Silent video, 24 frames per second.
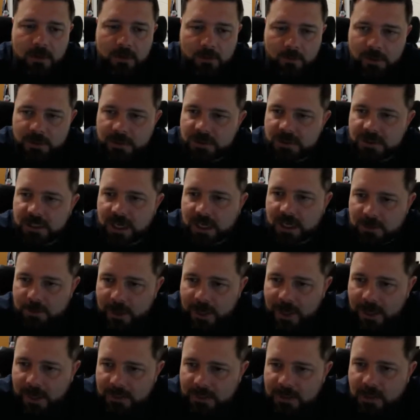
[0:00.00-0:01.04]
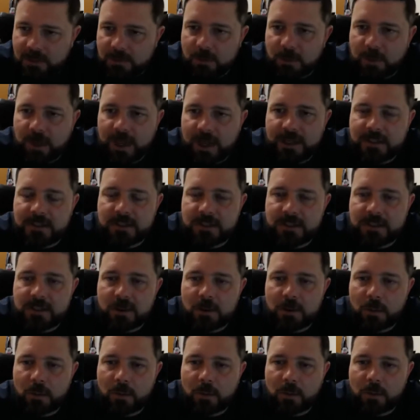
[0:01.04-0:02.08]
we just talked about how serving pass is
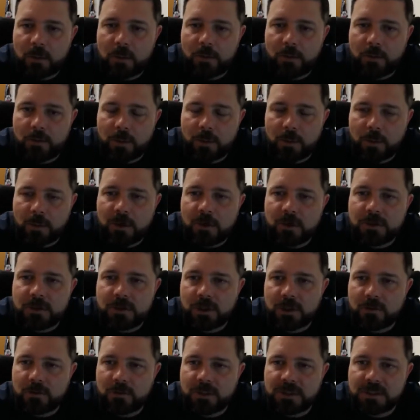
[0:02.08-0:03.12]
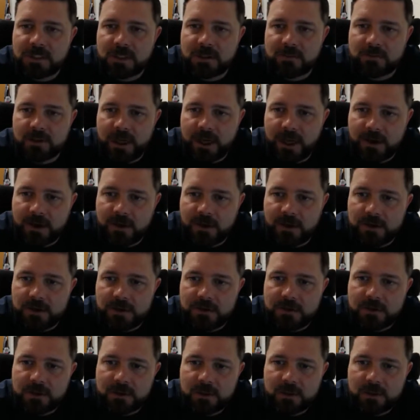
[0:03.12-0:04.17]
so important, but we do serve receive ladders.